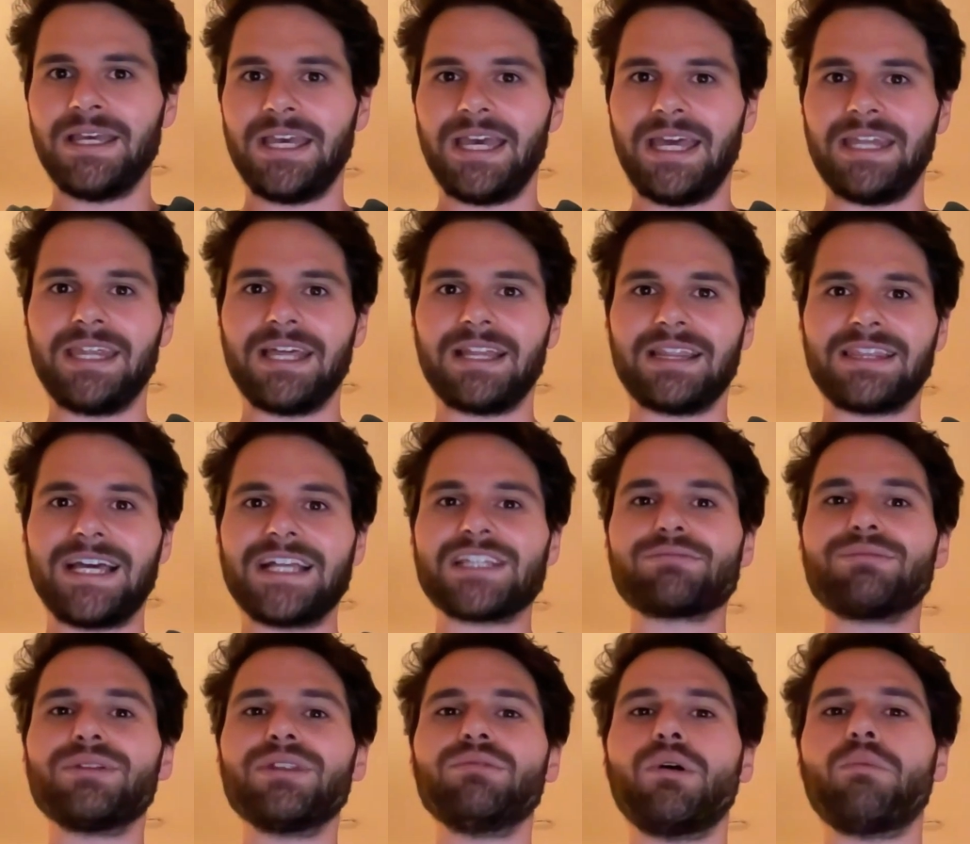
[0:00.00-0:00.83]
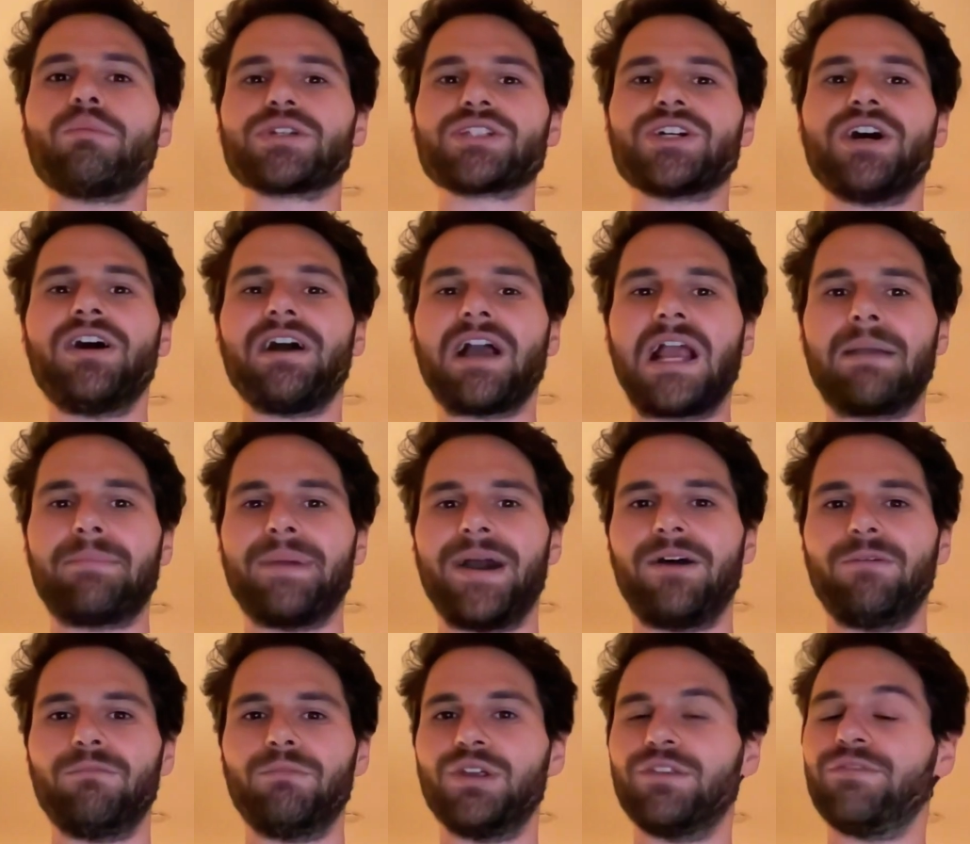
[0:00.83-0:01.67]
And like, that's really what we're talking
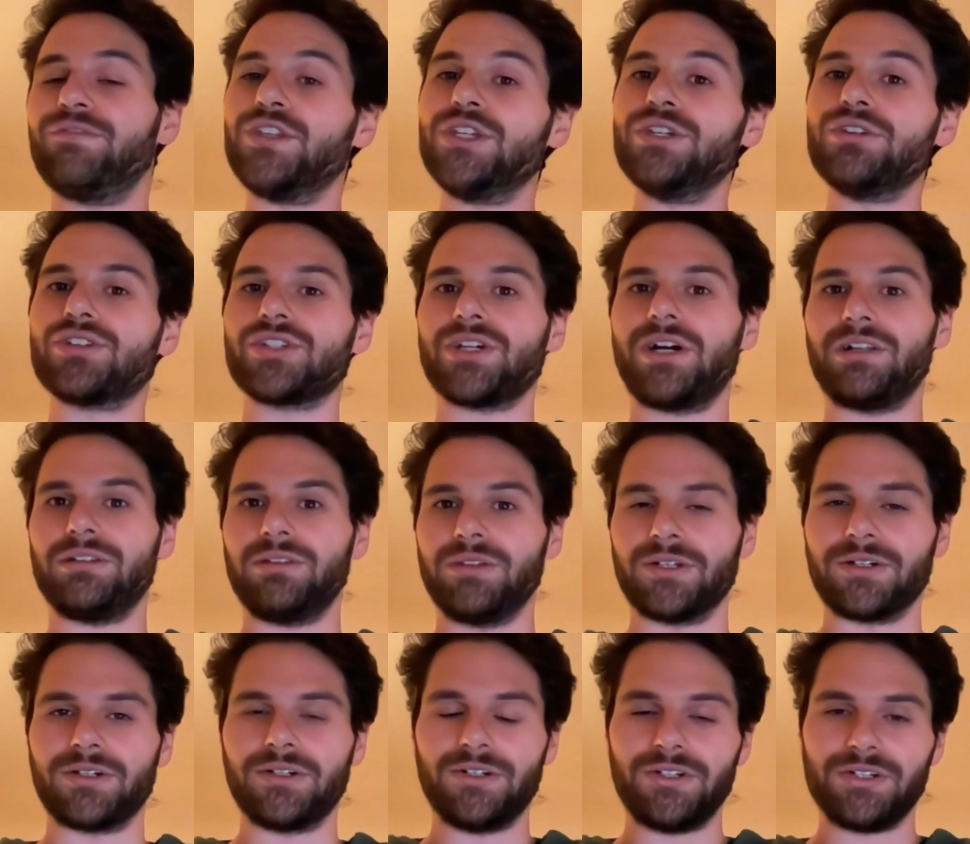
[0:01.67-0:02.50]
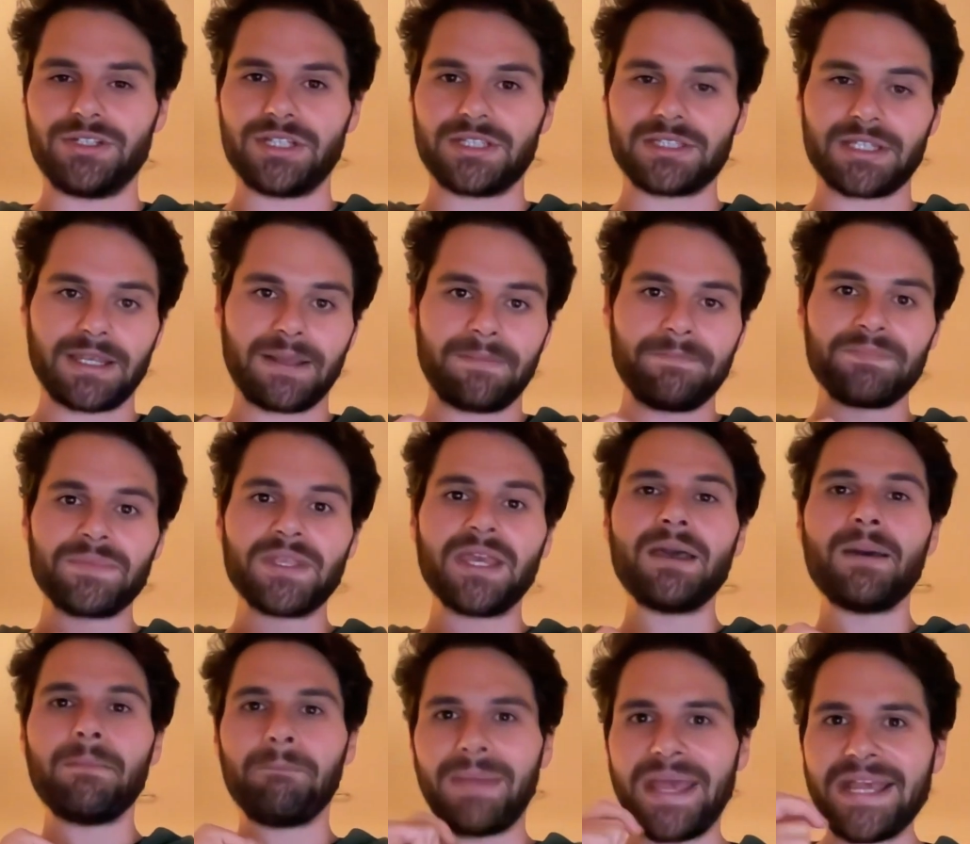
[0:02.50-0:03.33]
about with few shot learners. It's like,
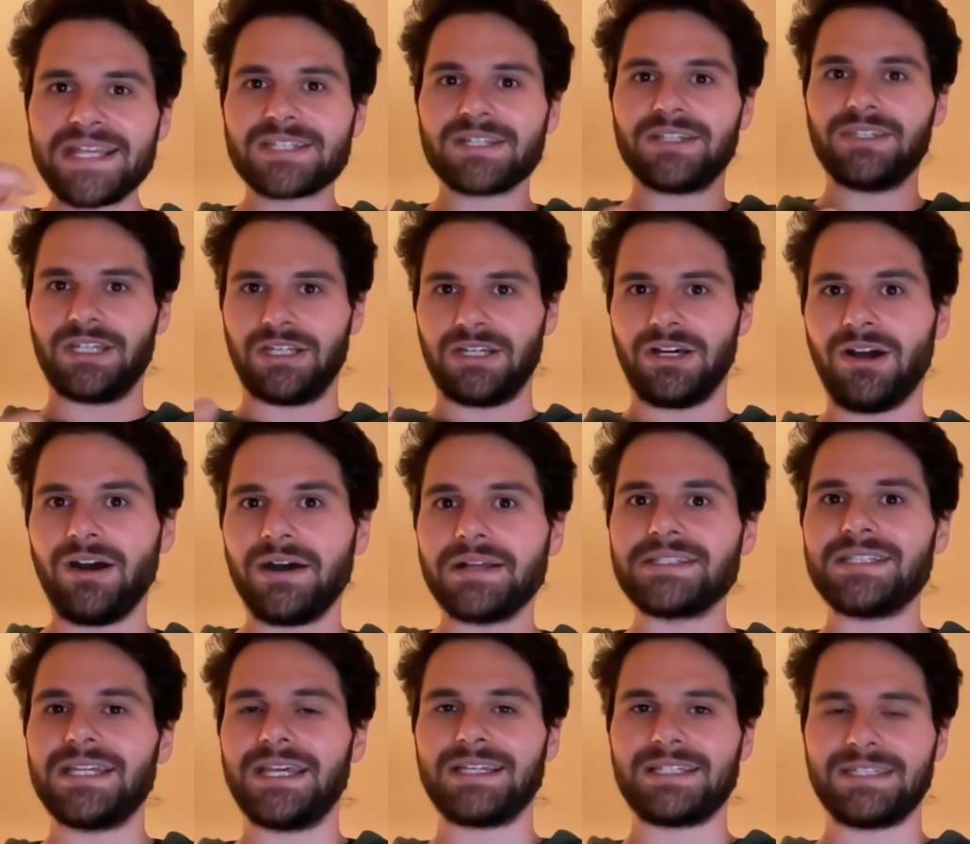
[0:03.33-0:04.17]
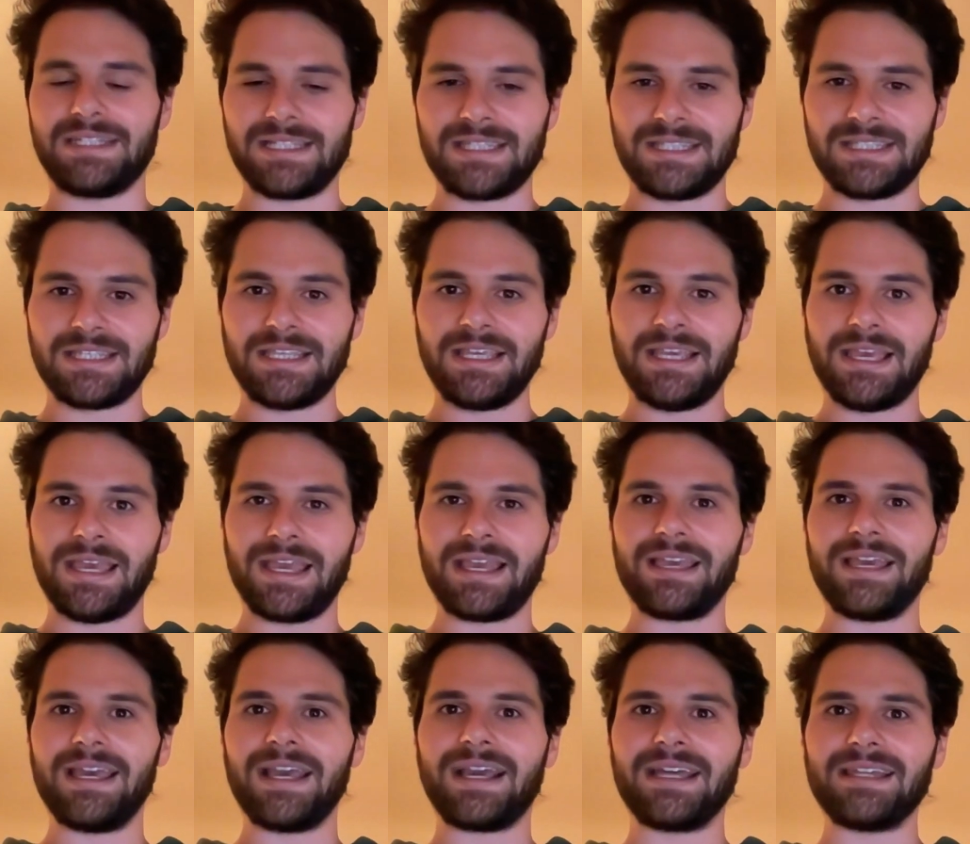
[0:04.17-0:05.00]
based on the context it's
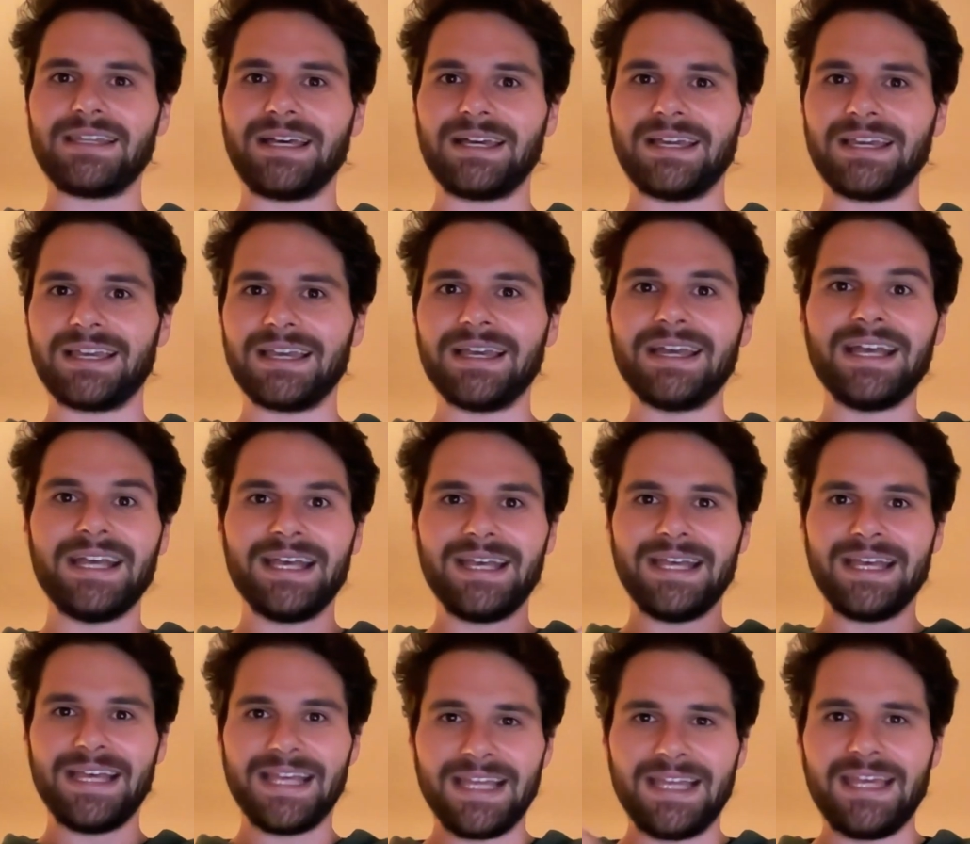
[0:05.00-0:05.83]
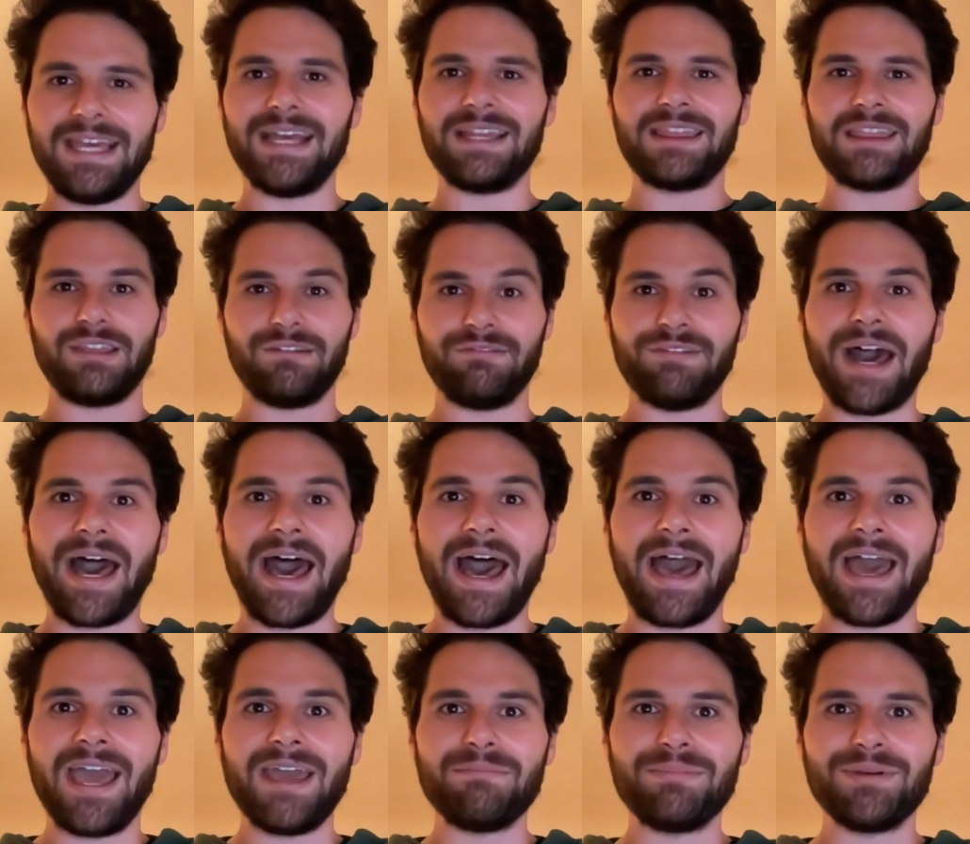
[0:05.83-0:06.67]
seeing, it can like get the
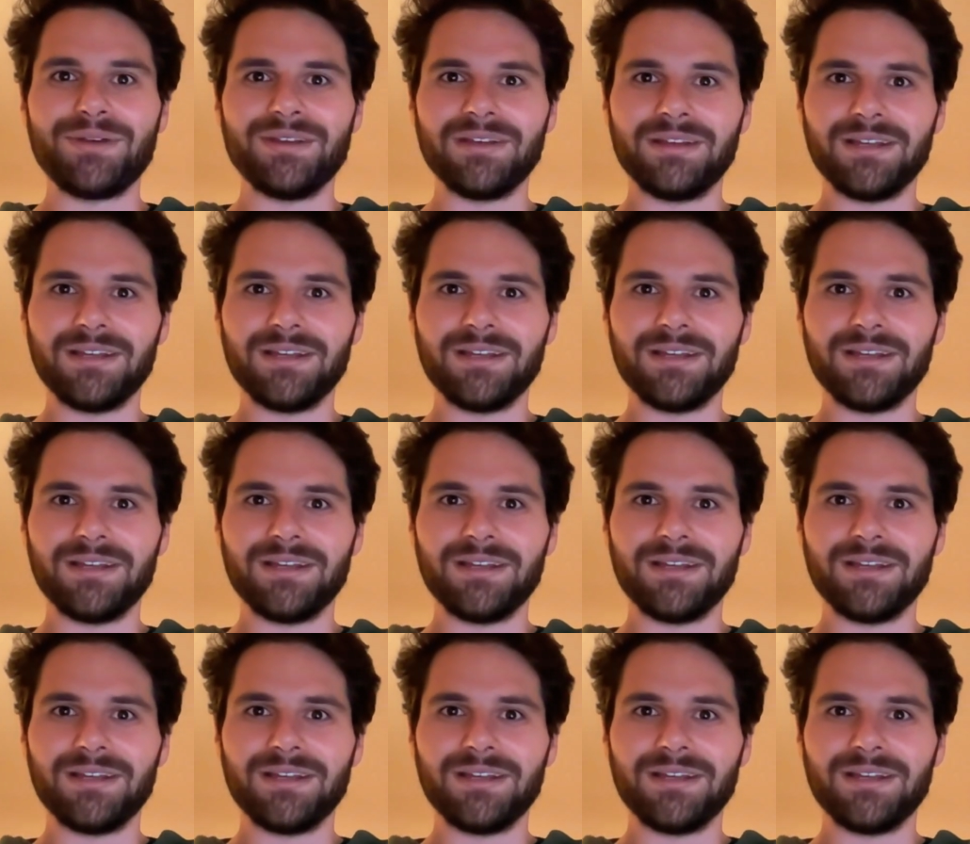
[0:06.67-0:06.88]
vibe.